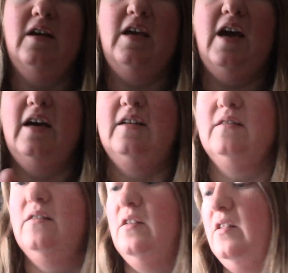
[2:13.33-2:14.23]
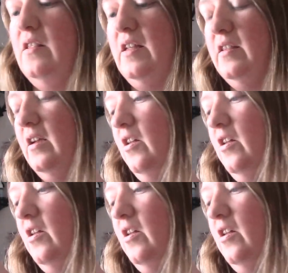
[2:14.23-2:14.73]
yeah, that's the